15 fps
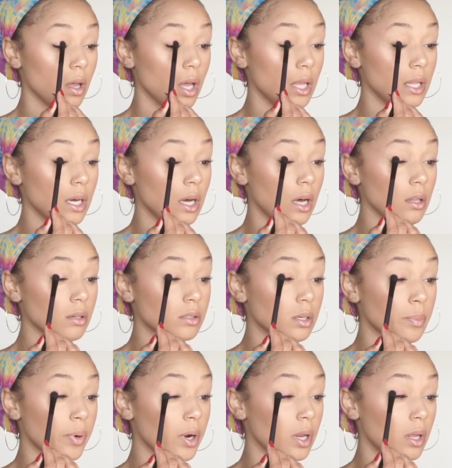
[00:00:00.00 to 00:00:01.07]
And the colors
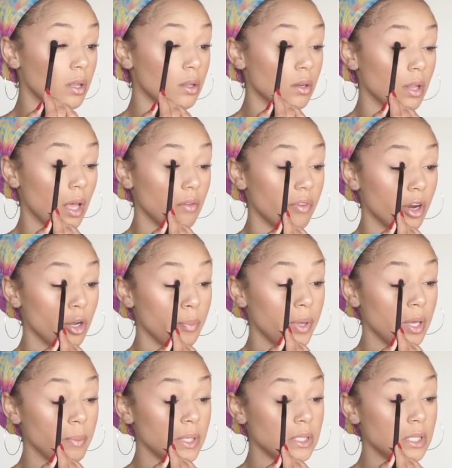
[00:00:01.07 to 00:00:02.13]
are pretty. They're like very
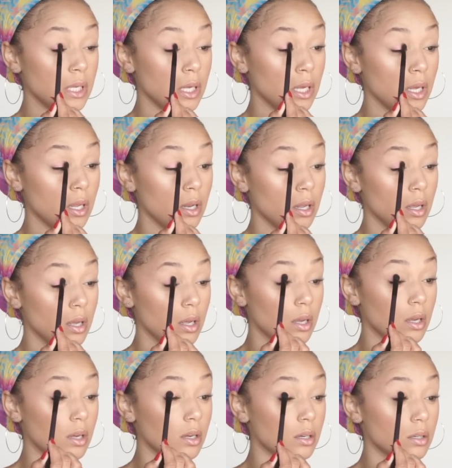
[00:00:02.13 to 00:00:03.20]
pigmented.
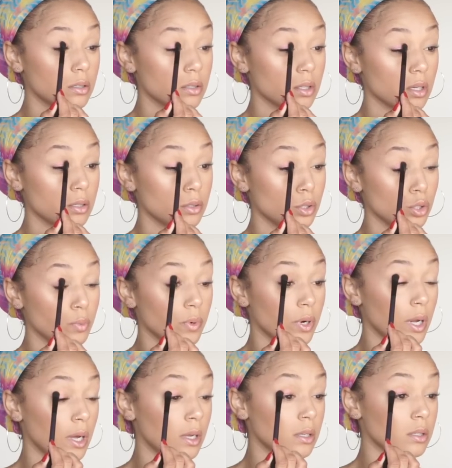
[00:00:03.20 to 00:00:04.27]
It's like super
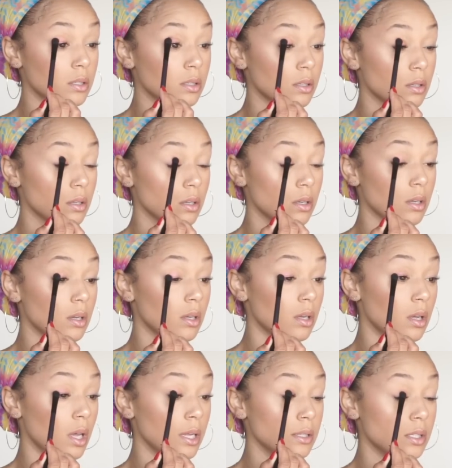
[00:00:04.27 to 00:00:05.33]
nice
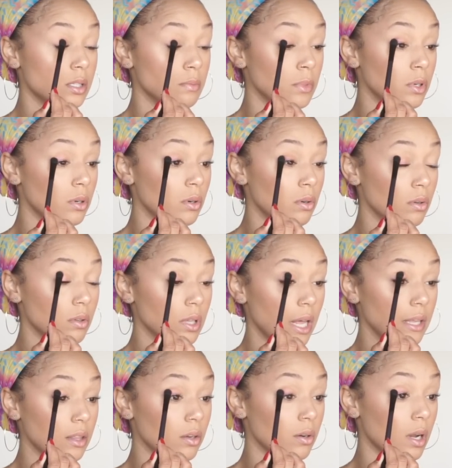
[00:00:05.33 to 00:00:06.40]
and smooth.
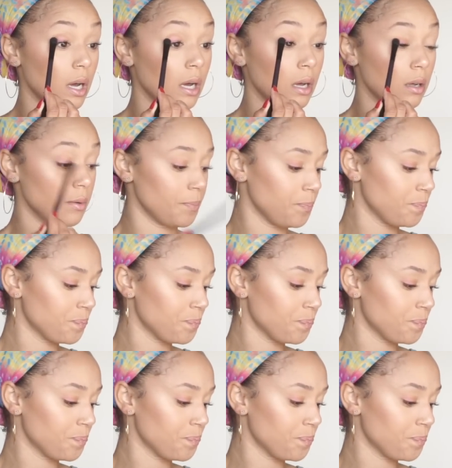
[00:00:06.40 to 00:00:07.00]
Like they're not